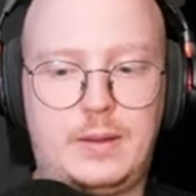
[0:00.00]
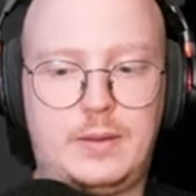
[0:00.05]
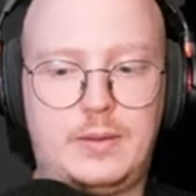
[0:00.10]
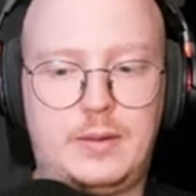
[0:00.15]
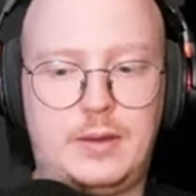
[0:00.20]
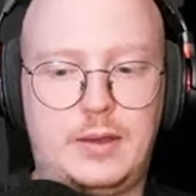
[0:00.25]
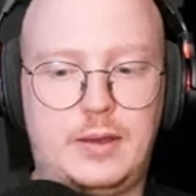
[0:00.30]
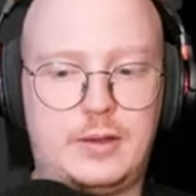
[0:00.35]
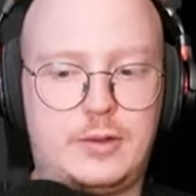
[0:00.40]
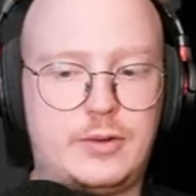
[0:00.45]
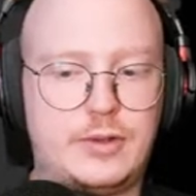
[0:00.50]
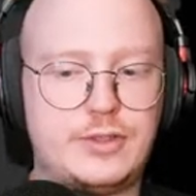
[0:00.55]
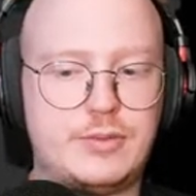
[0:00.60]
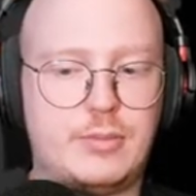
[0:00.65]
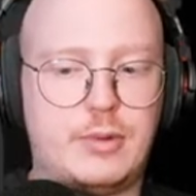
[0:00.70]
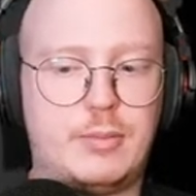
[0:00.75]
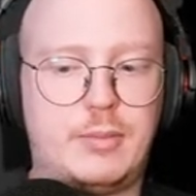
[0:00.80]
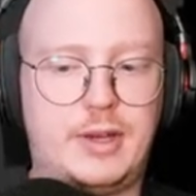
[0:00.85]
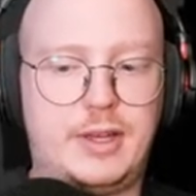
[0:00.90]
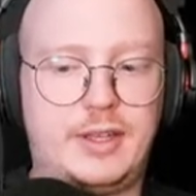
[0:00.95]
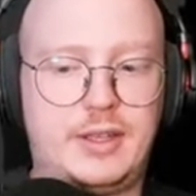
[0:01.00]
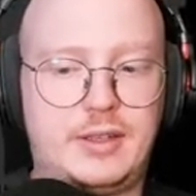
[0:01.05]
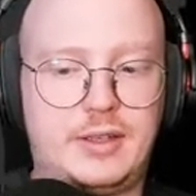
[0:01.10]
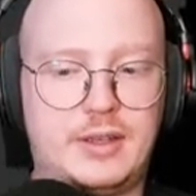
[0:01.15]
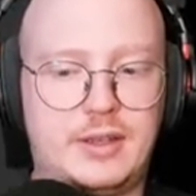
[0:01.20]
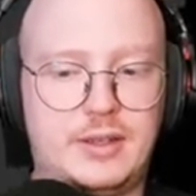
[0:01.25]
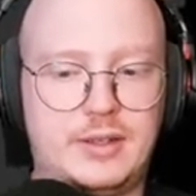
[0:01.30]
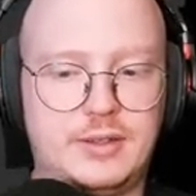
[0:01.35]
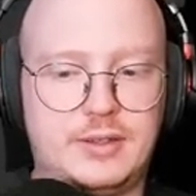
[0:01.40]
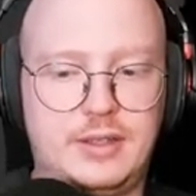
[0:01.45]
Uh, question by Mike
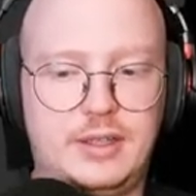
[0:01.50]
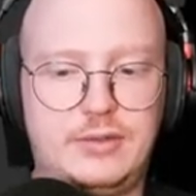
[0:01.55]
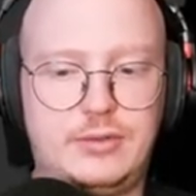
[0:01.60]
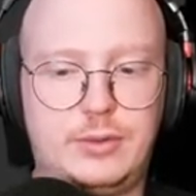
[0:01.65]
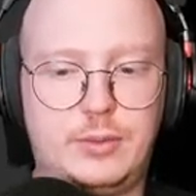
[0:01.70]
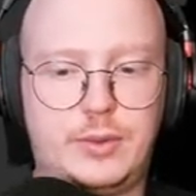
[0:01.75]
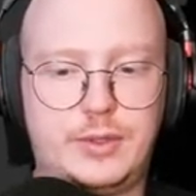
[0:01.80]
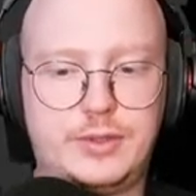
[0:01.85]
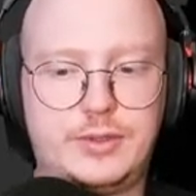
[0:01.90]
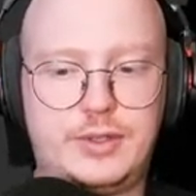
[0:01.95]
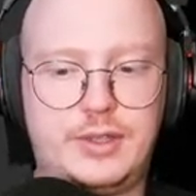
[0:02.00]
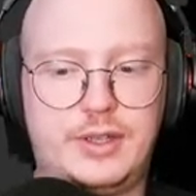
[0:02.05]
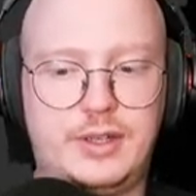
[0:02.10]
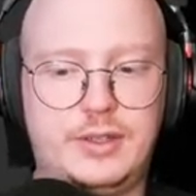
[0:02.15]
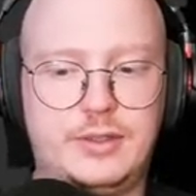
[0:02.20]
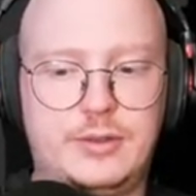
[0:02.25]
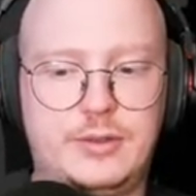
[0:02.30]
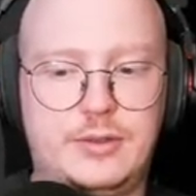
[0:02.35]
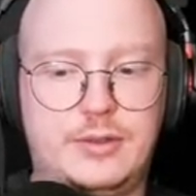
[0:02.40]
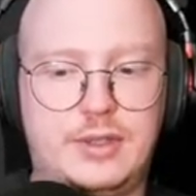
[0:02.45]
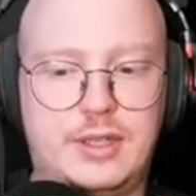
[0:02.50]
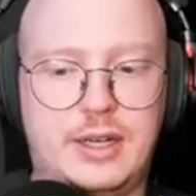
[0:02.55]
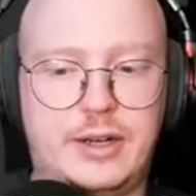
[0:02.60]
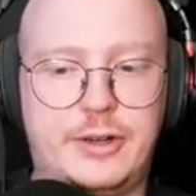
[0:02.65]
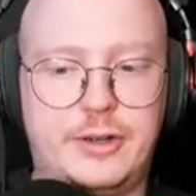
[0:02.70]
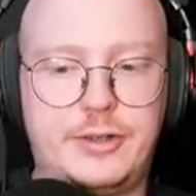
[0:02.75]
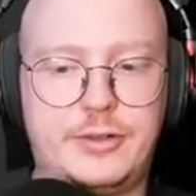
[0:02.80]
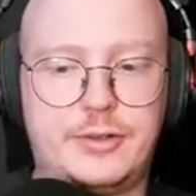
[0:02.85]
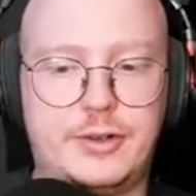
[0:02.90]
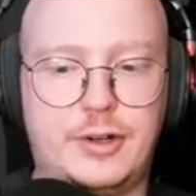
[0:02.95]
Kant. If you want to get into
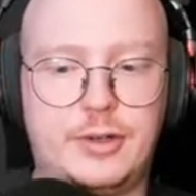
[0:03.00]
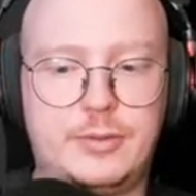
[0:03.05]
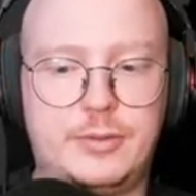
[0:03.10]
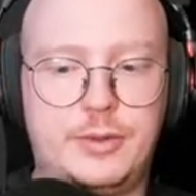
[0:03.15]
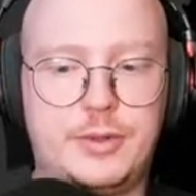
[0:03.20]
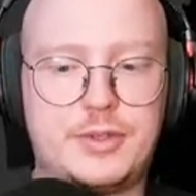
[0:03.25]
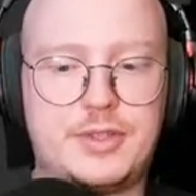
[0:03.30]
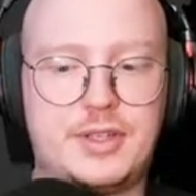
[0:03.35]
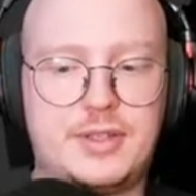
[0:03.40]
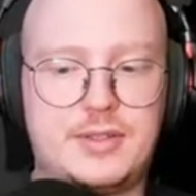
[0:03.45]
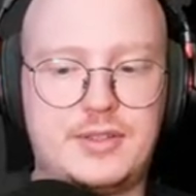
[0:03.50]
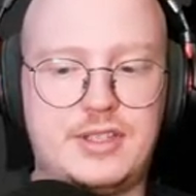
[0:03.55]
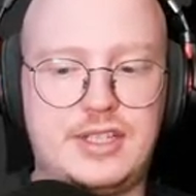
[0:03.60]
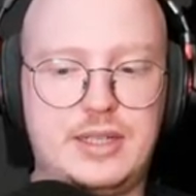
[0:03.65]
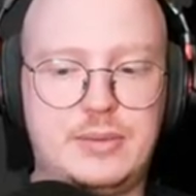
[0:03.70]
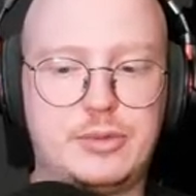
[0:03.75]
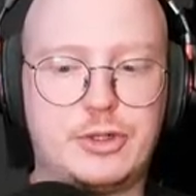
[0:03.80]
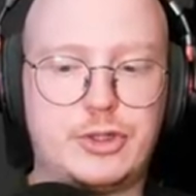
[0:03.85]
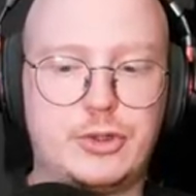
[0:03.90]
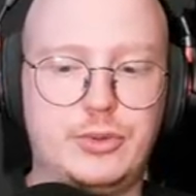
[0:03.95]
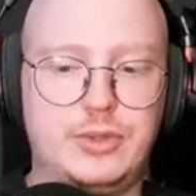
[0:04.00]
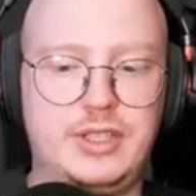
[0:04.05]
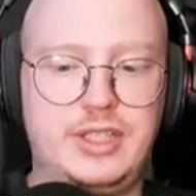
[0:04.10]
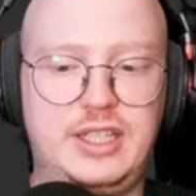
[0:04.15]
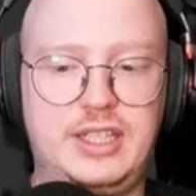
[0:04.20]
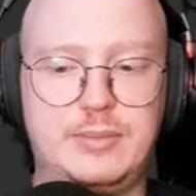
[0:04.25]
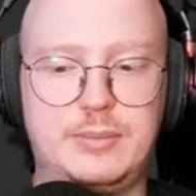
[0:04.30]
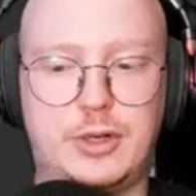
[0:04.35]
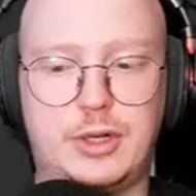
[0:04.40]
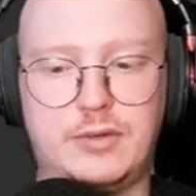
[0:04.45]
character art, would you say ZBrush,
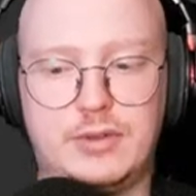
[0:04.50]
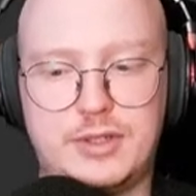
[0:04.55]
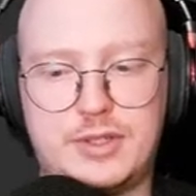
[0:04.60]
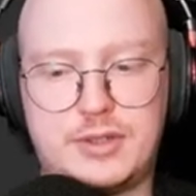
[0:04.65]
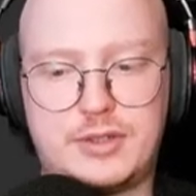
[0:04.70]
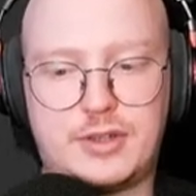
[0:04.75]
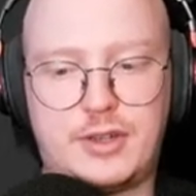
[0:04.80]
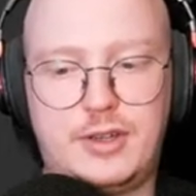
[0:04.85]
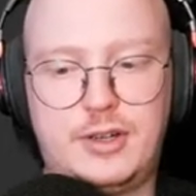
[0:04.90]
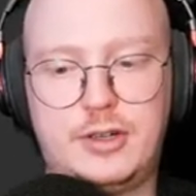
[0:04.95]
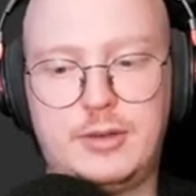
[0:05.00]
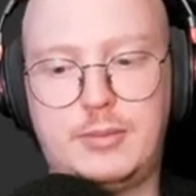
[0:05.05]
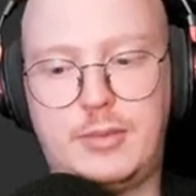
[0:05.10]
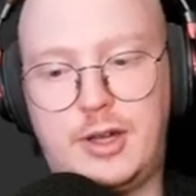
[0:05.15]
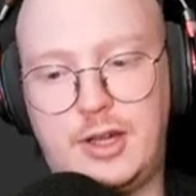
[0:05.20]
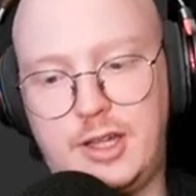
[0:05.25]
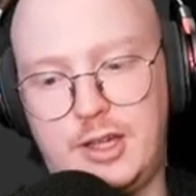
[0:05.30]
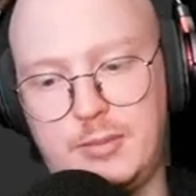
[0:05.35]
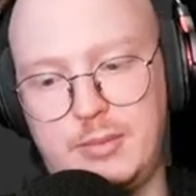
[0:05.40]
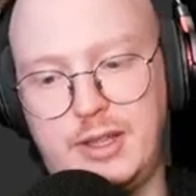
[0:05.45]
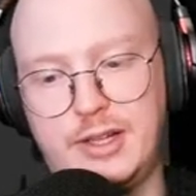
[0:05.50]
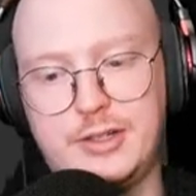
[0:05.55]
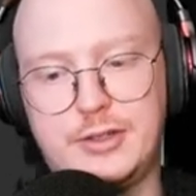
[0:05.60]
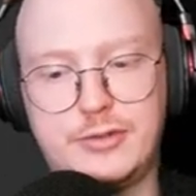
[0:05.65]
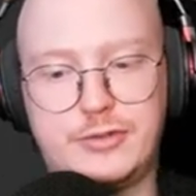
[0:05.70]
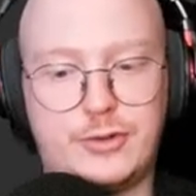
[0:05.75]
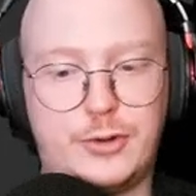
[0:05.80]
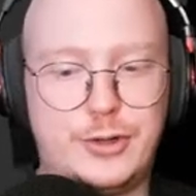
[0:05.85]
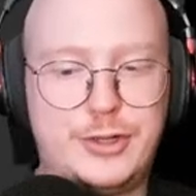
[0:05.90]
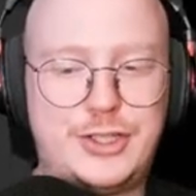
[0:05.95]
Houdini, Marvelous Designer, Maya, Blender,
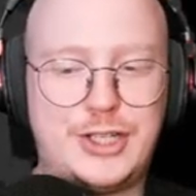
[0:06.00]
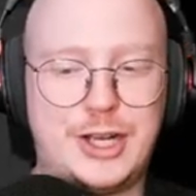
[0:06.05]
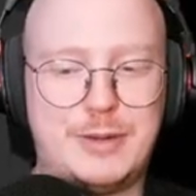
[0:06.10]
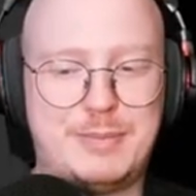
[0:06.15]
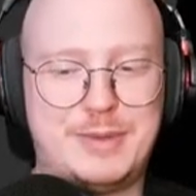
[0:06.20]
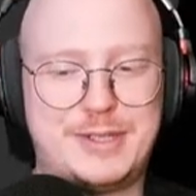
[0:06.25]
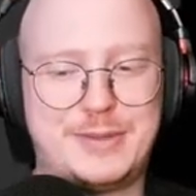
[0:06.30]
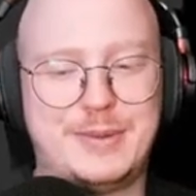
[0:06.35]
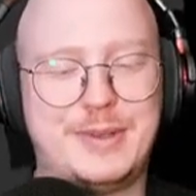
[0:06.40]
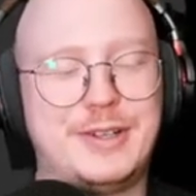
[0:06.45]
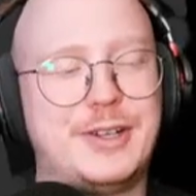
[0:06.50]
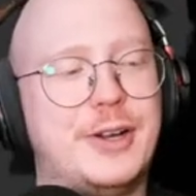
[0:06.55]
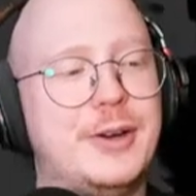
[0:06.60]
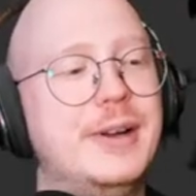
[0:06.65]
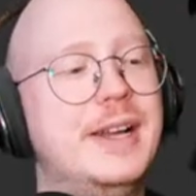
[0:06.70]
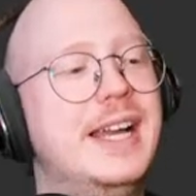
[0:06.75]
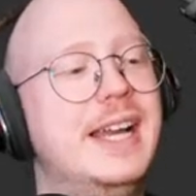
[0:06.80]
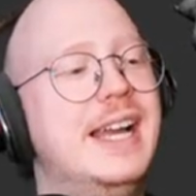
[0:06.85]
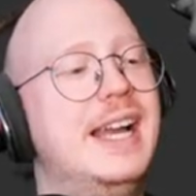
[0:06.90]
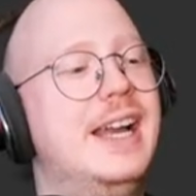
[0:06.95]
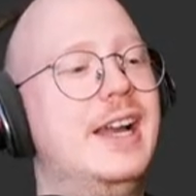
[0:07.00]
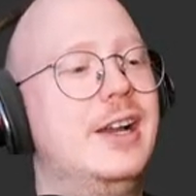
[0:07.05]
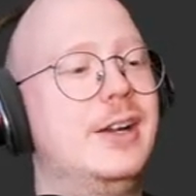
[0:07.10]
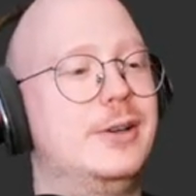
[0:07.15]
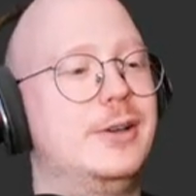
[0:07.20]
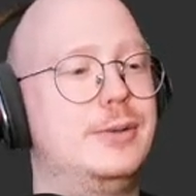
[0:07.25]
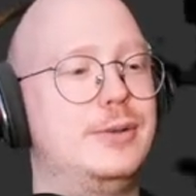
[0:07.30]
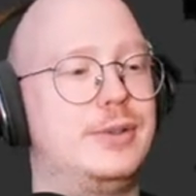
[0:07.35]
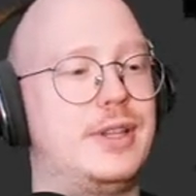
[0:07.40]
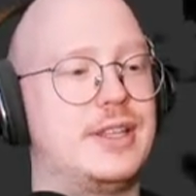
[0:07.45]
Photoshop is way to go?
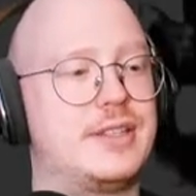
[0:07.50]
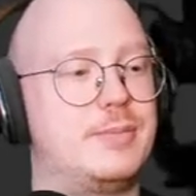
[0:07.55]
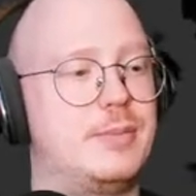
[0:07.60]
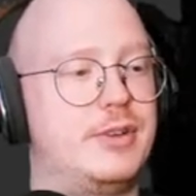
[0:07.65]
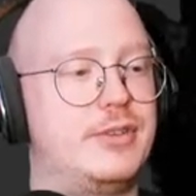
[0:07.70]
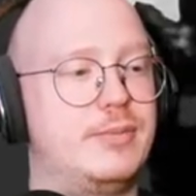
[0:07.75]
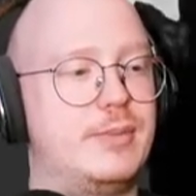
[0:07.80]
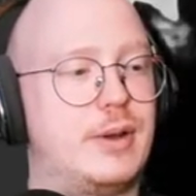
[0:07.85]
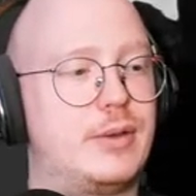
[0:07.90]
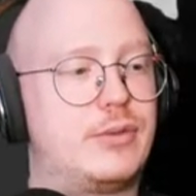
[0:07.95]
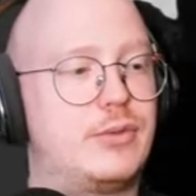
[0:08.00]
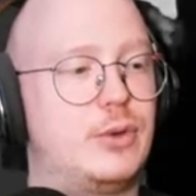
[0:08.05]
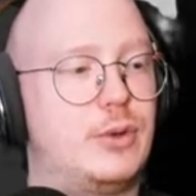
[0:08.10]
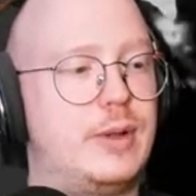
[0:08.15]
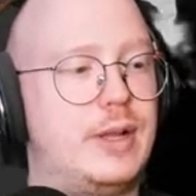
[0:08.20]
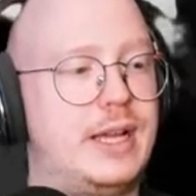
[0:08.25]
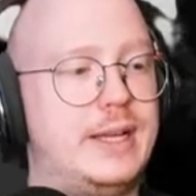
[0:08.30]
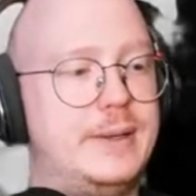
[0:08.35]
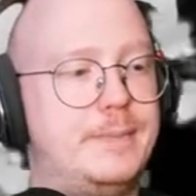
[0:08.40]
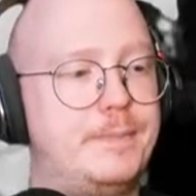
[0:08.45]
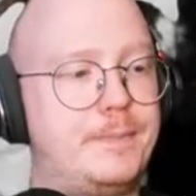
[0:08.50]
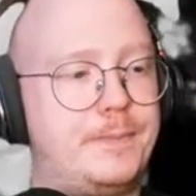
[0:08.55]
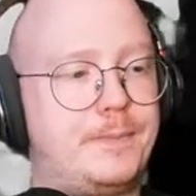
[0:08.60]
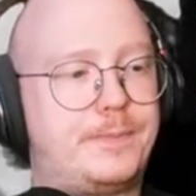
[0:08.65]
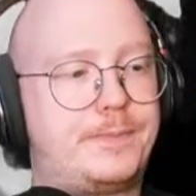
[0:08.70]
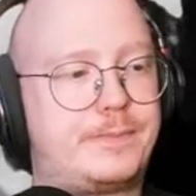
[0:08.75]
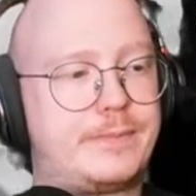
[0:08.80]
Ooh, that's a bit of a mouthful. Um,